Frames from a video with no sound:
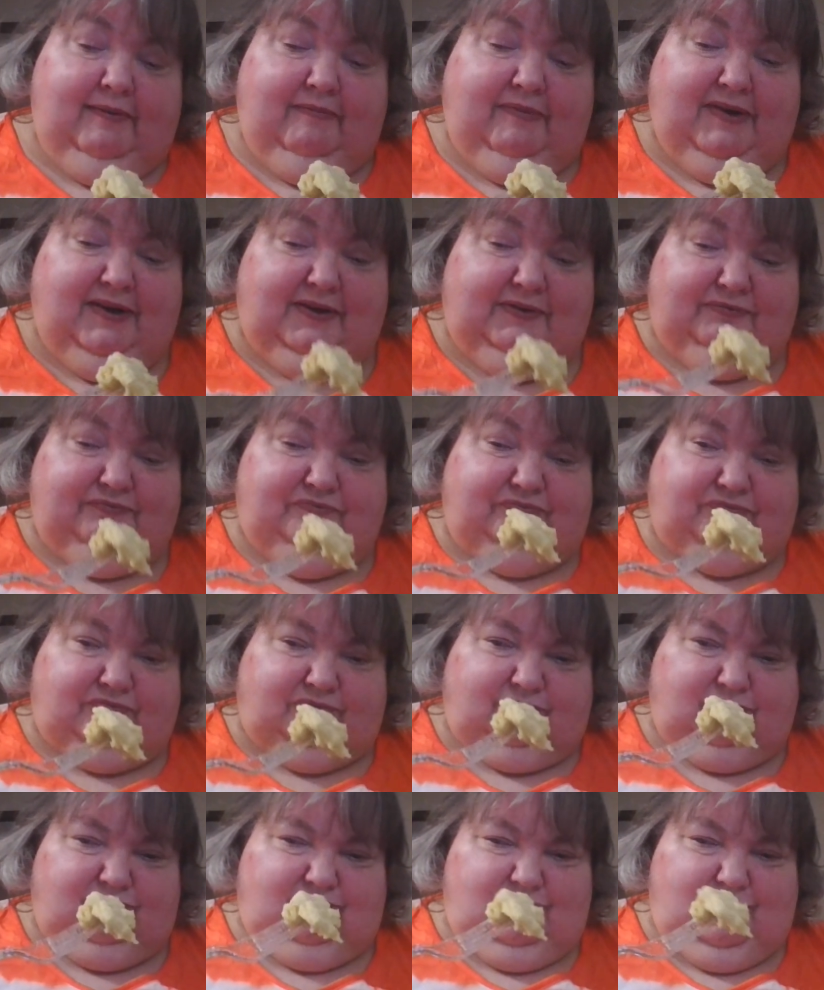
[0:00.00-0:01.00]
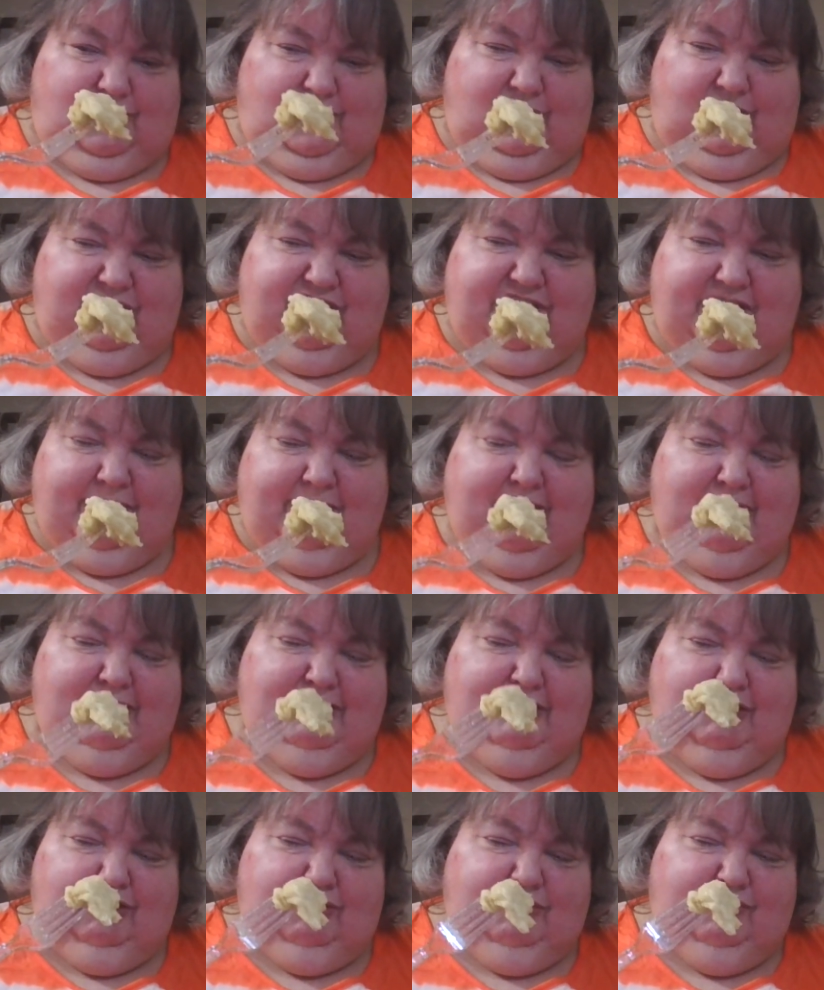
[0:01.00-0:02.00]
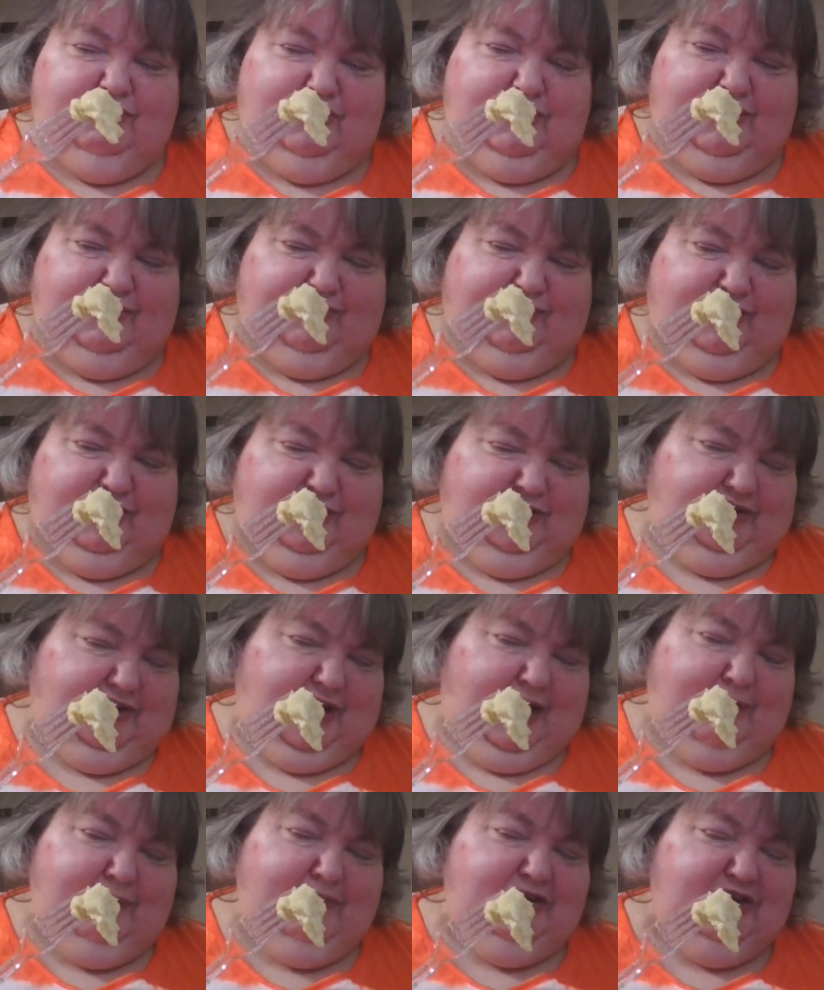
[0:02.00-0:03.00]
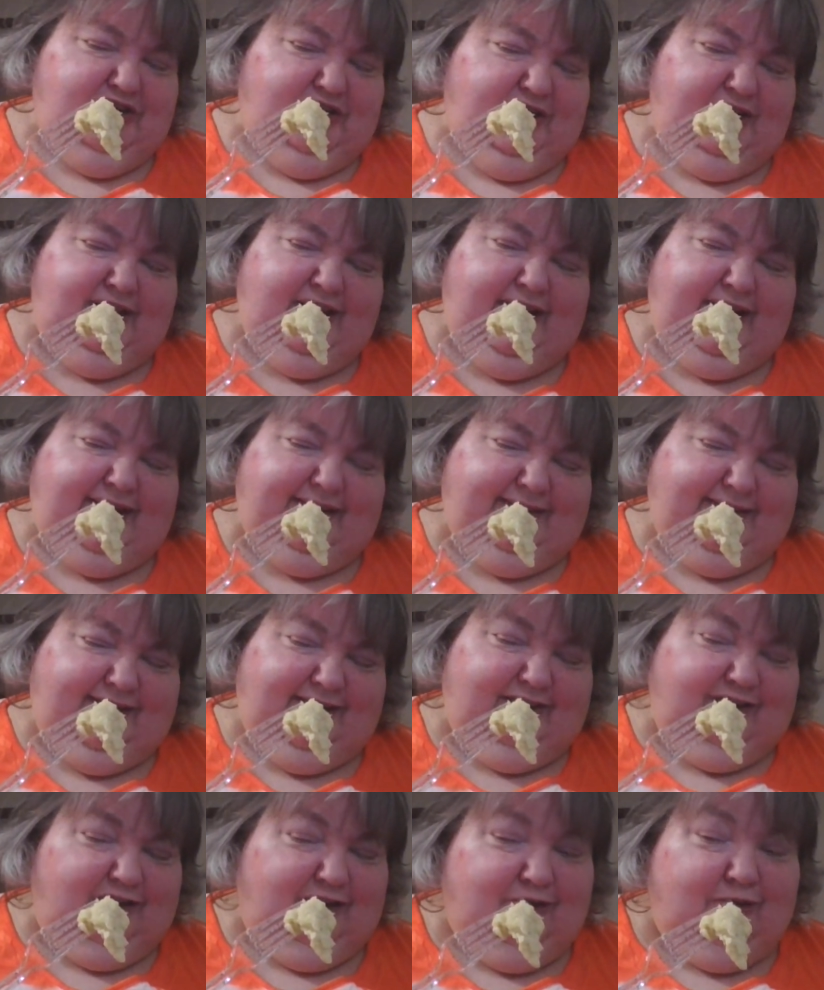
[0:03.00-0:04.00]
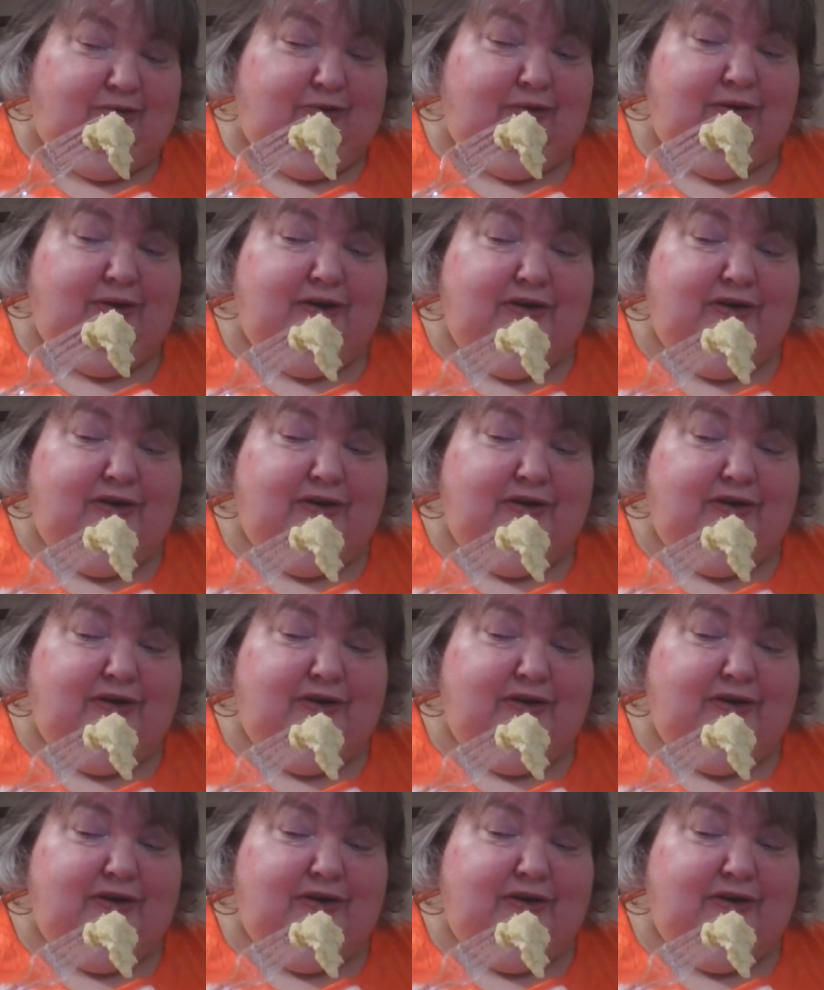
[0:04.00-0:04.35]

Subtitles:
But she made those for the first time and she likes it too.